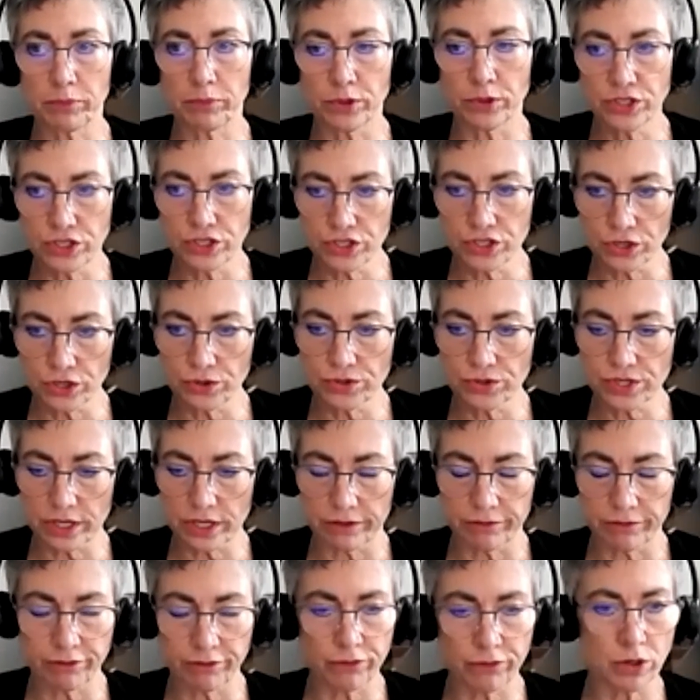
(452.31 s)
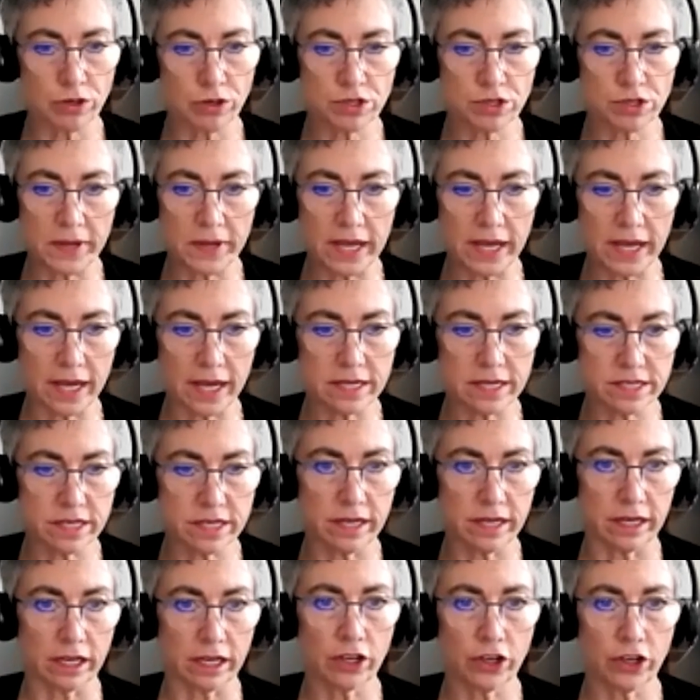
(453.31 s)
produce a first pass
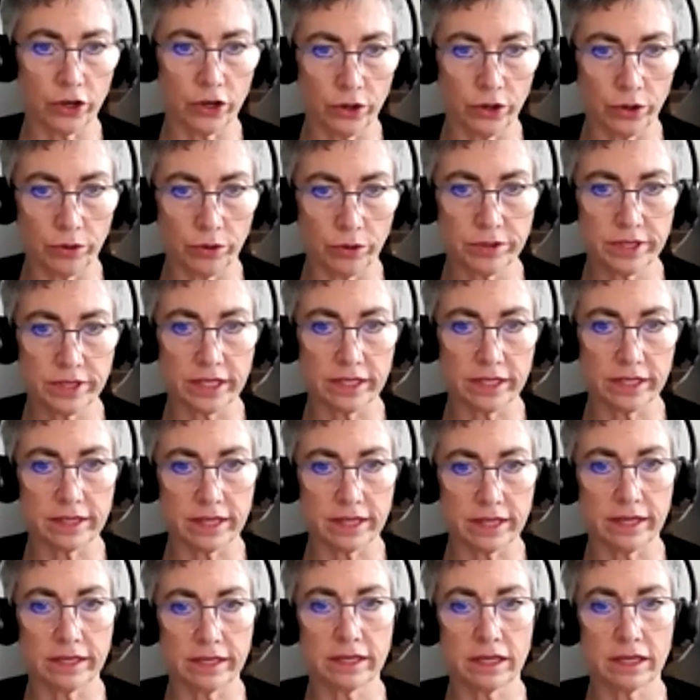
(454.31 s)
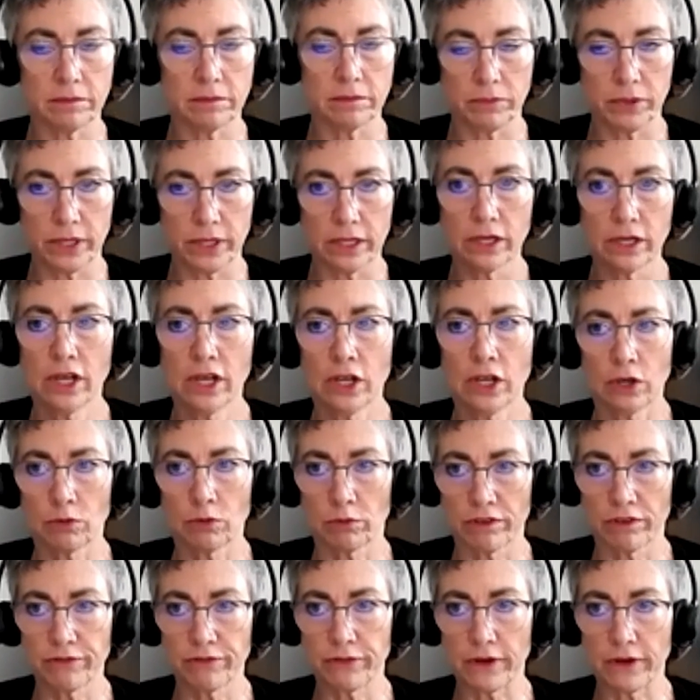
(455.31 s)
at code that then can be
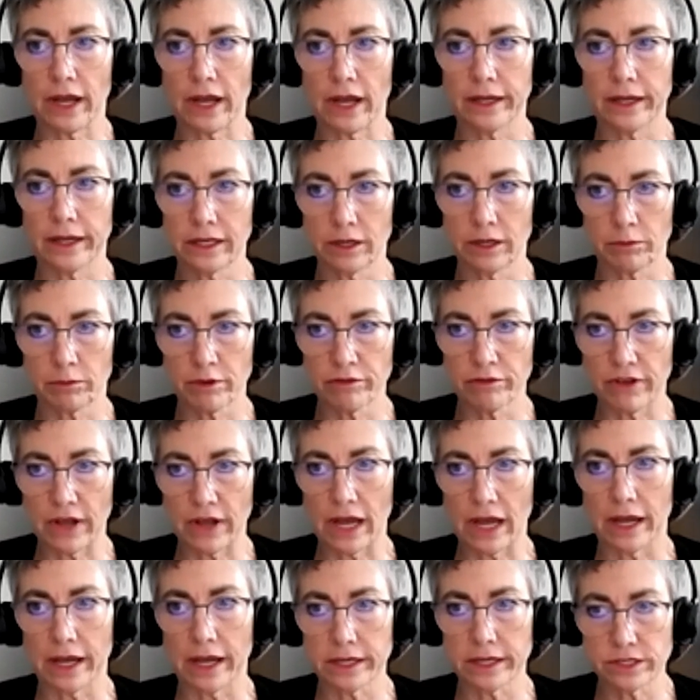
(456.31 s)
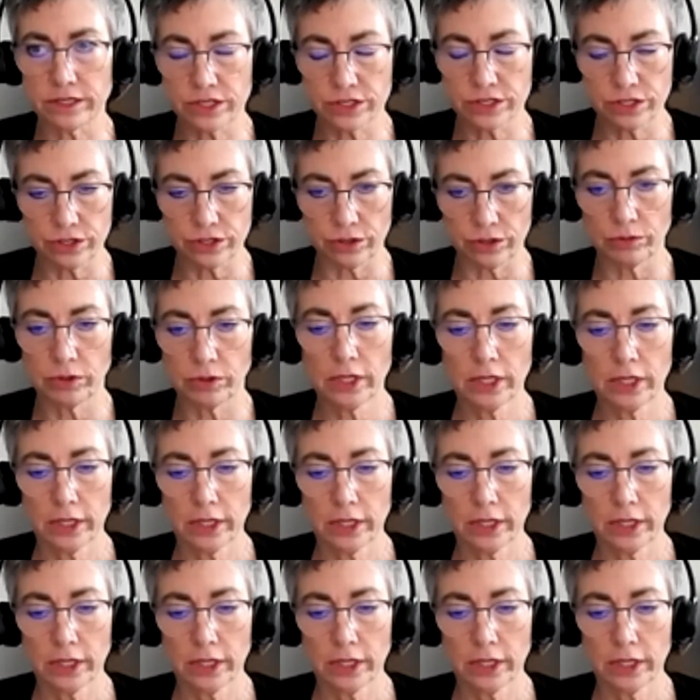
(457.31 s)
refined and revised to,